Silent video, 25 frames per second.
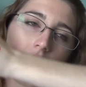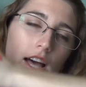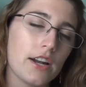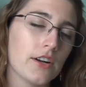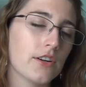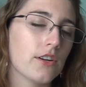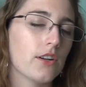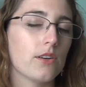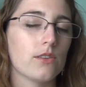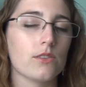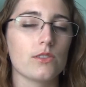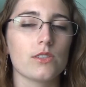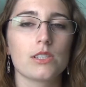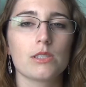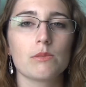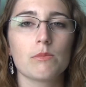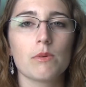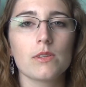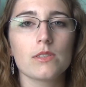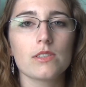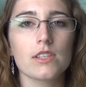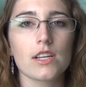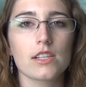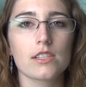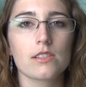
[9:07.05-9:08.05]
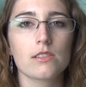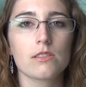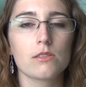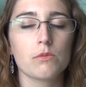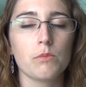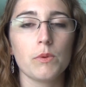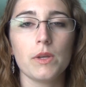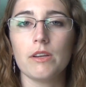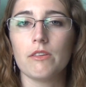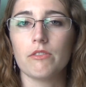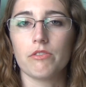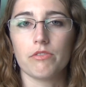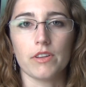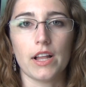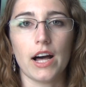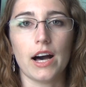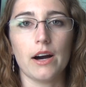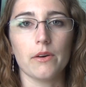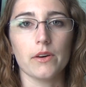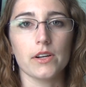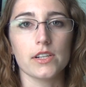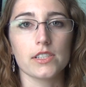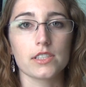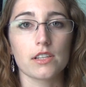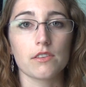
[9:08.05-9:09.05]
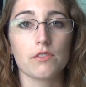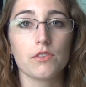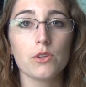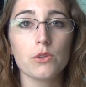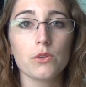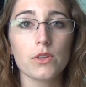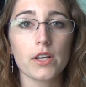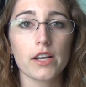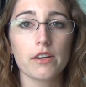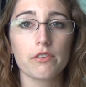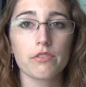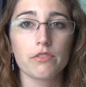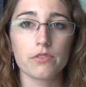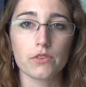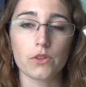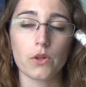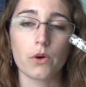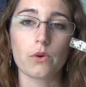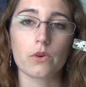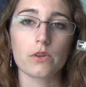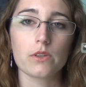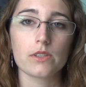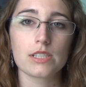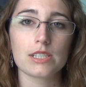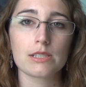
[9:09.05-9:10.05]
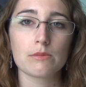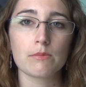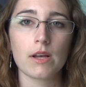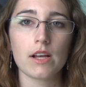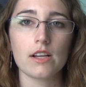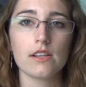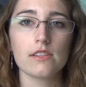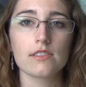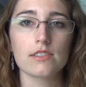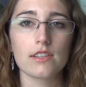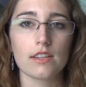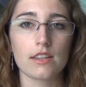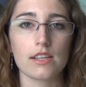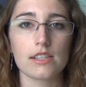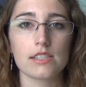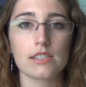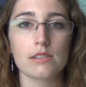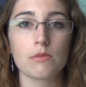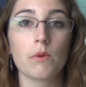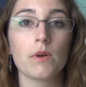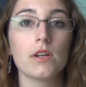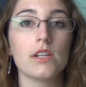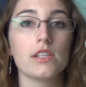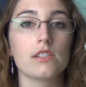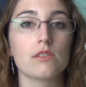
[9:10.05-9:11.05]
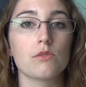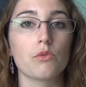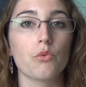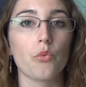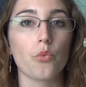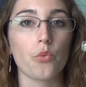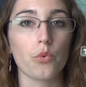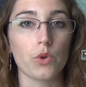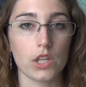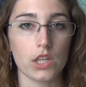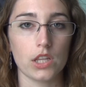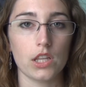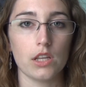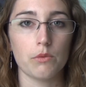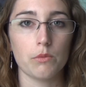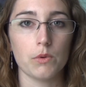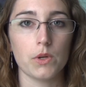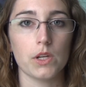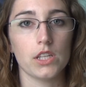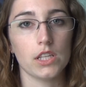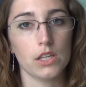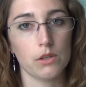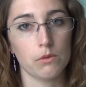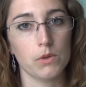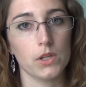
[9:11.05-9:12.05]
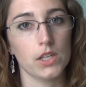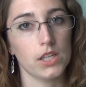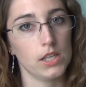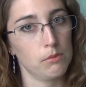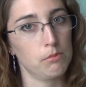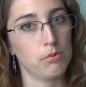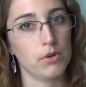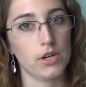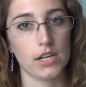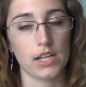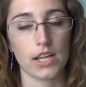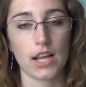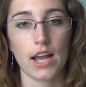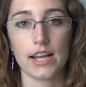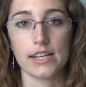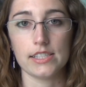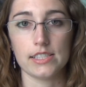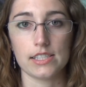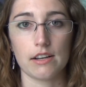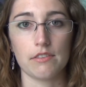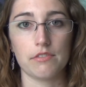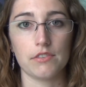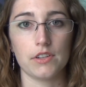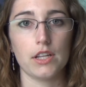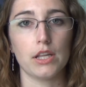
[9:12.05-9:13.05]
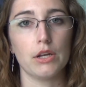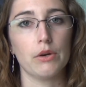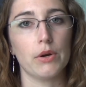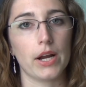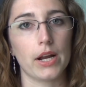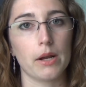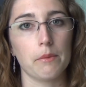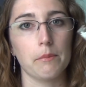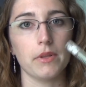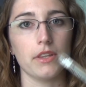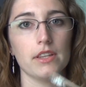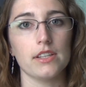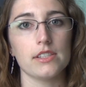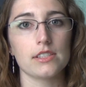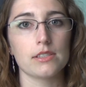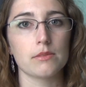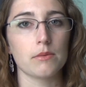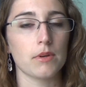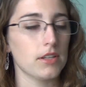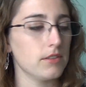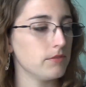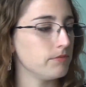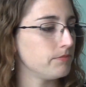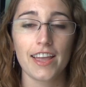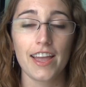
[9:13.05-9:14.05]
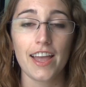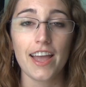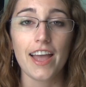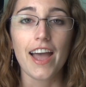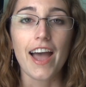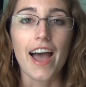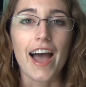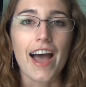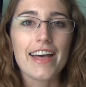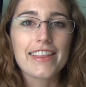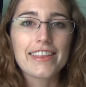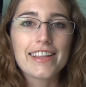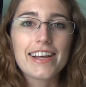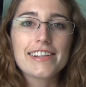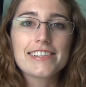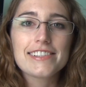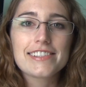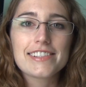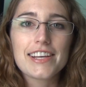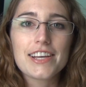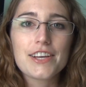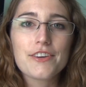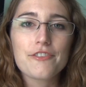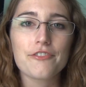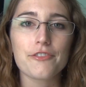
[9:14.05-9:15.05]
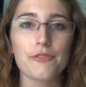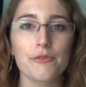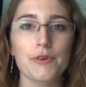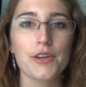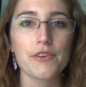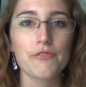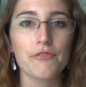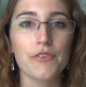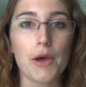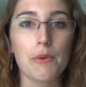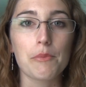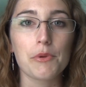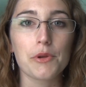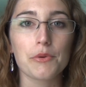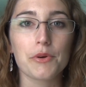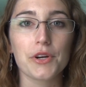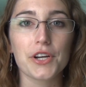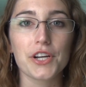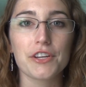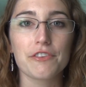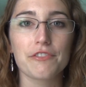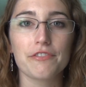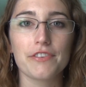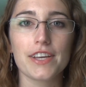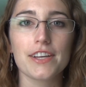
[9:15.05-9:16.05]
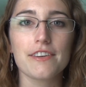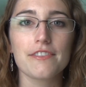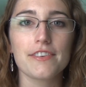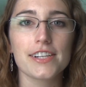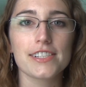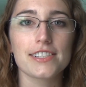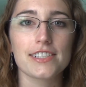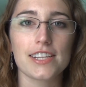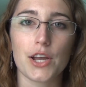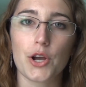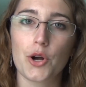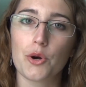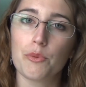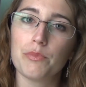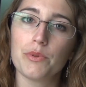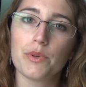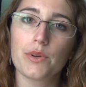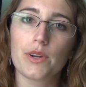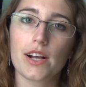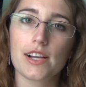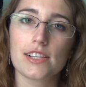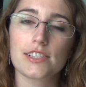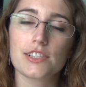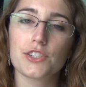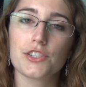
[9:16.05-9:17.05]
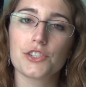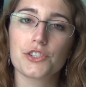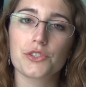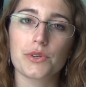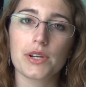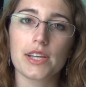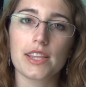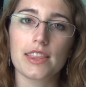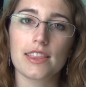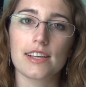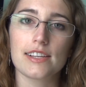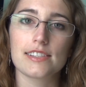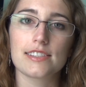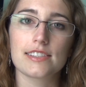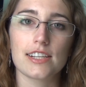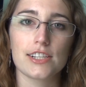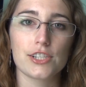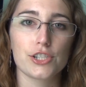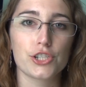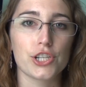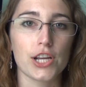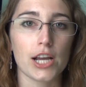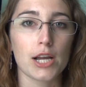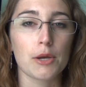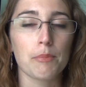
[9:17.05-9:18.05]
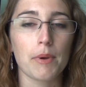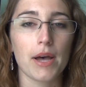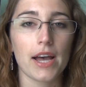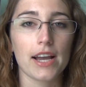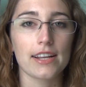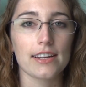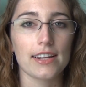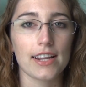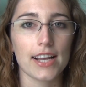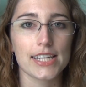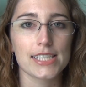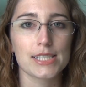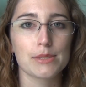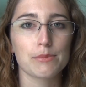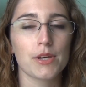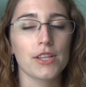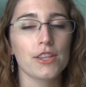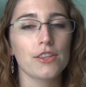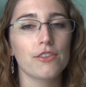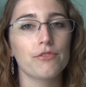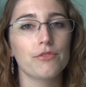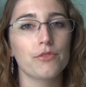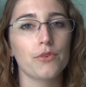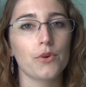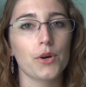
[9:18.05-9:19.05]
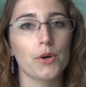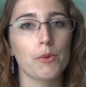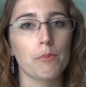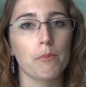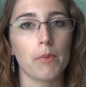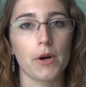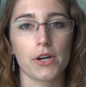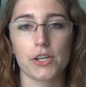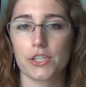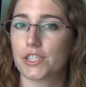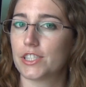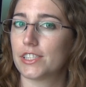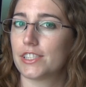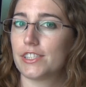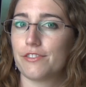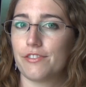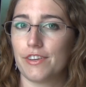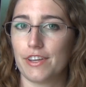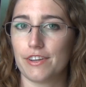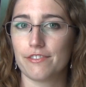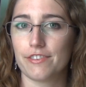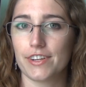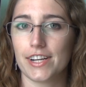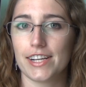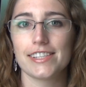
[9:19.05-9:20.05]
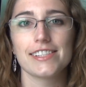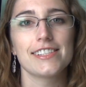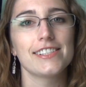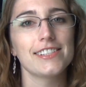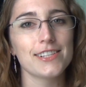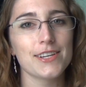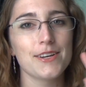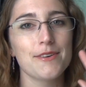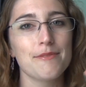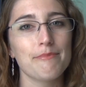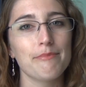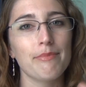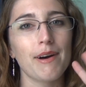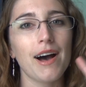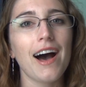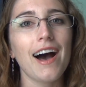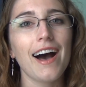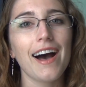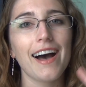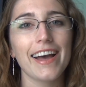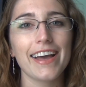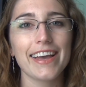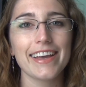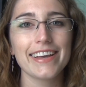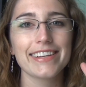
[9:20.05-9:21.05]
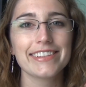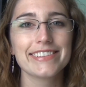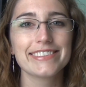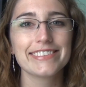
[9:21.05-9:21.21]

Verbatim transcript: I don't know, it just smells like sweet flowers. If you like floral smells, this one is really, really, really pretty. I definitely recommend this one. And that's it for my February favorites. I hope you guys enjoyed this, and check back next month for March's favorites. Bye!